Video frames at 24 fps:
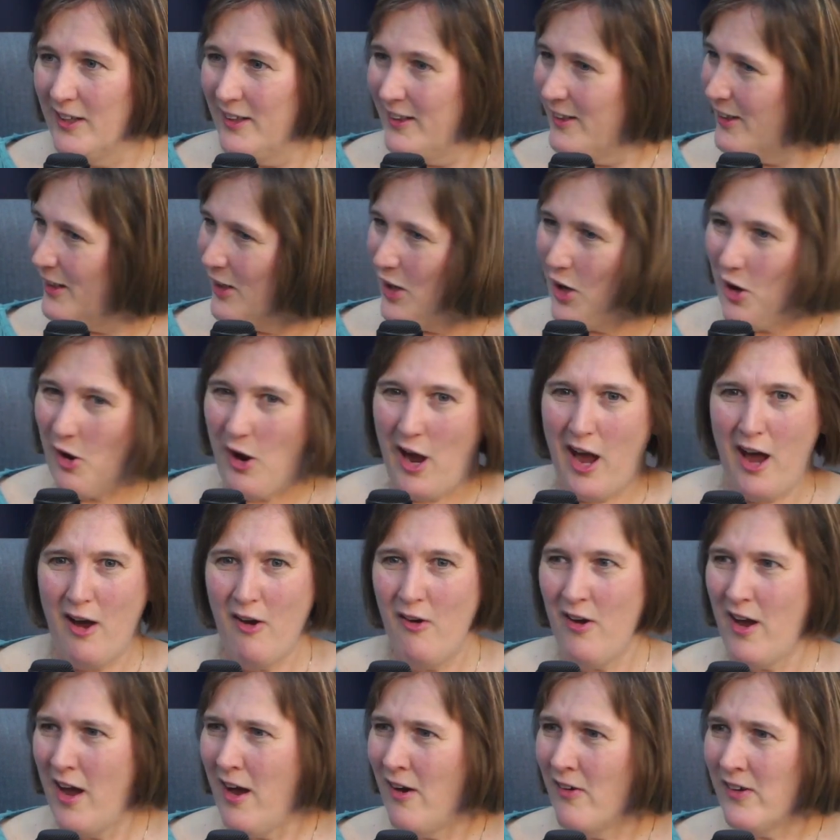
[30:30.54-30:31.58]

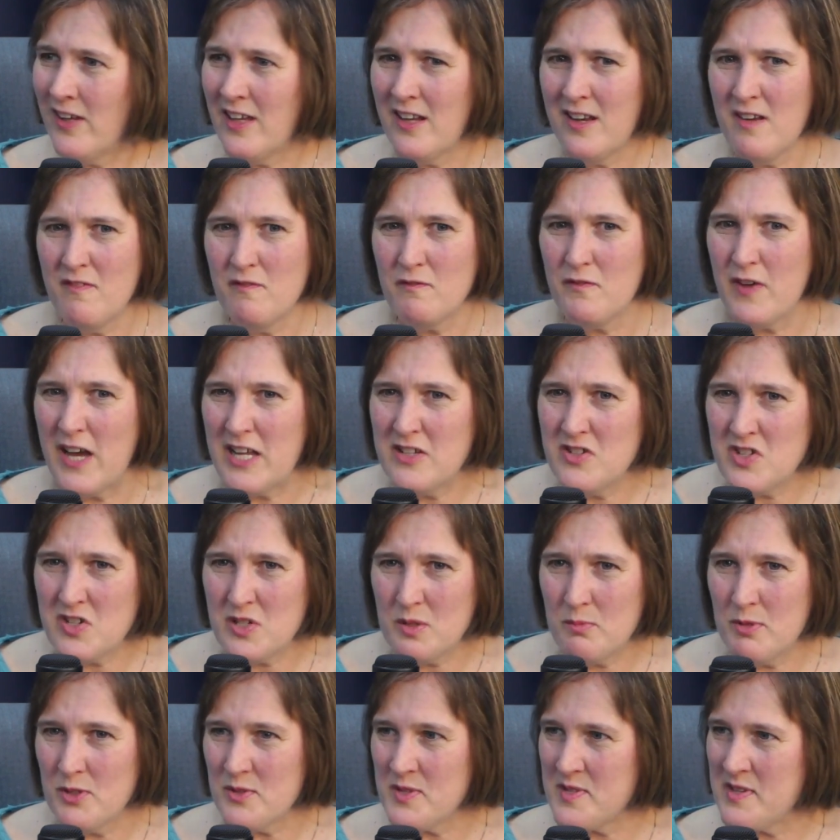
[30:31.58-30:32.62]
How can a
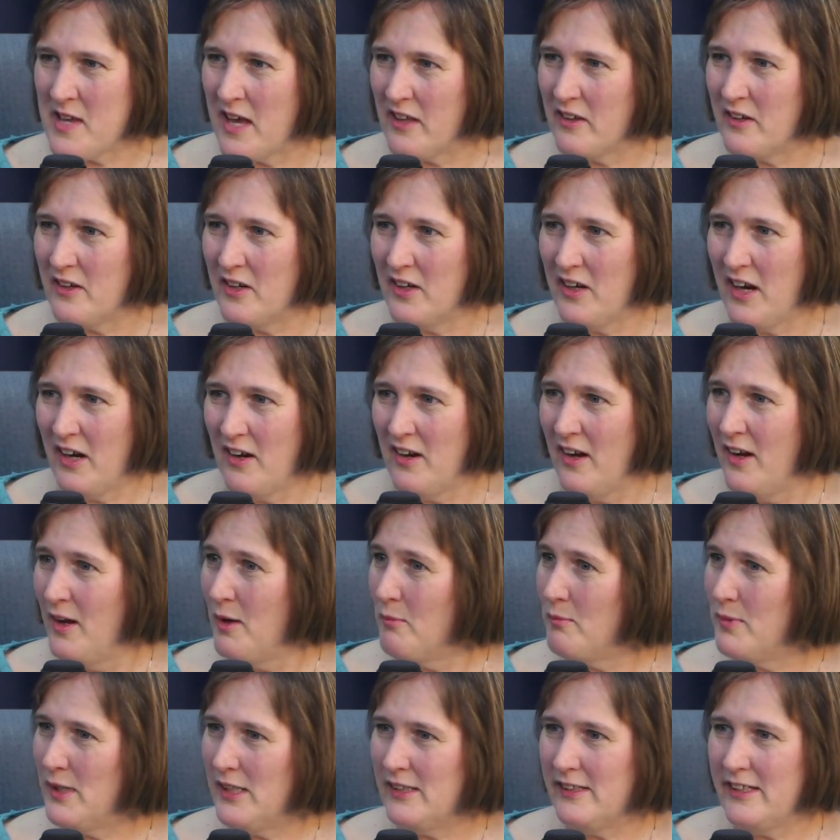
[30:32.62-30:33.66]
vegetable seller
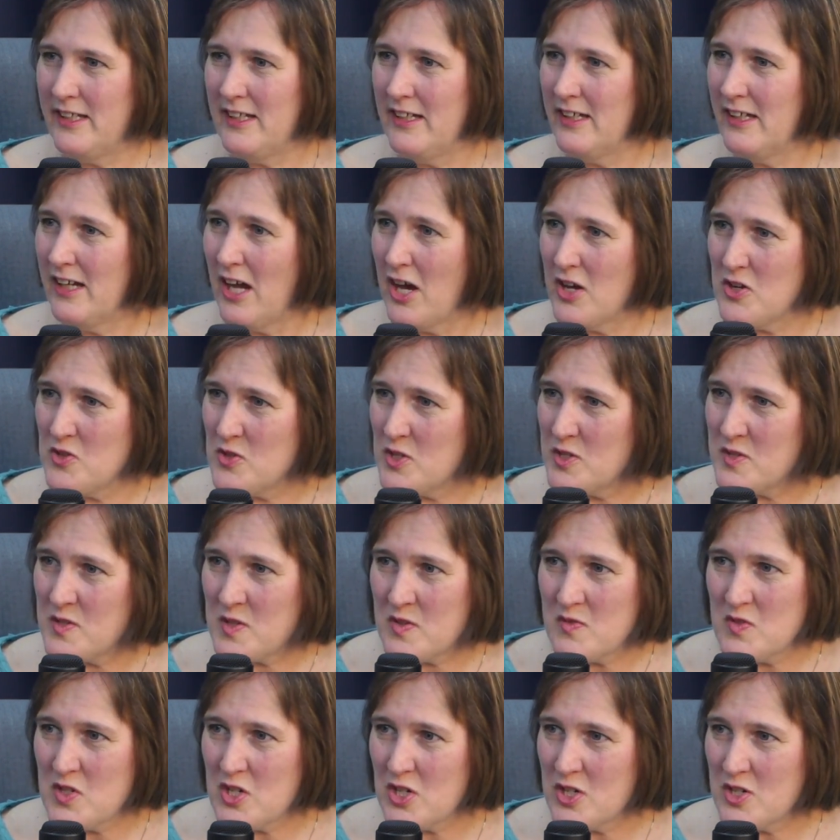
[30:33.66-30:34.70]
be leading hundreds
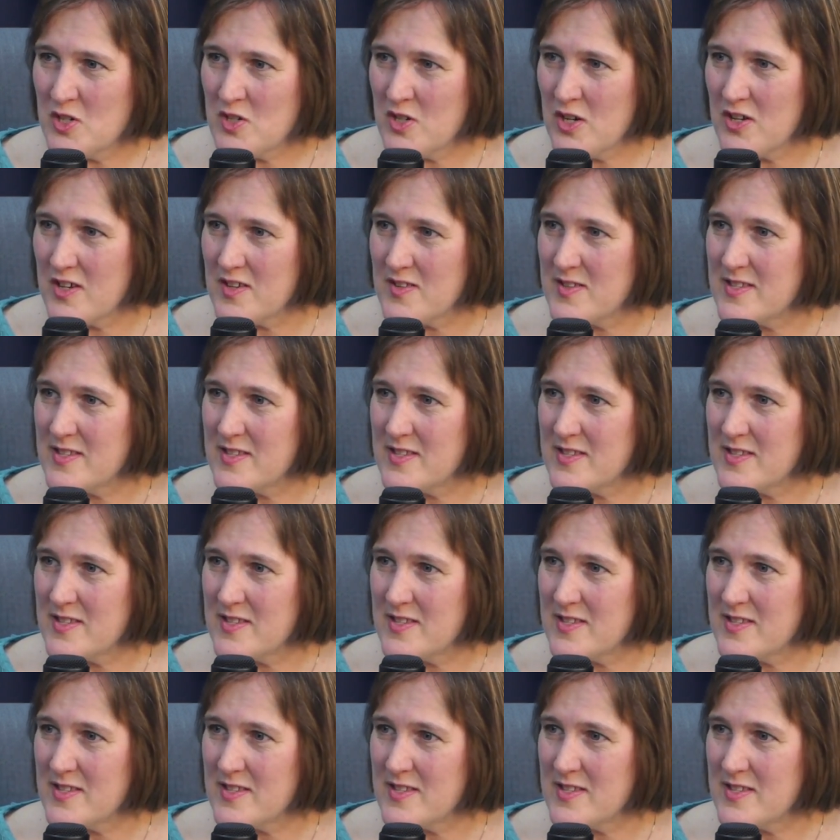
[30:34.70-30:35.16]
of churches?